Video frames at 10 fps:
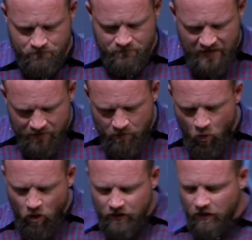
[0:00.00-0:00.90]
And the
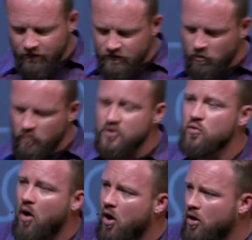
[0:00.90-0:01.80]
more comfortable you
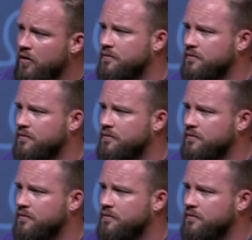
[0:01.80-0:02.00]
are,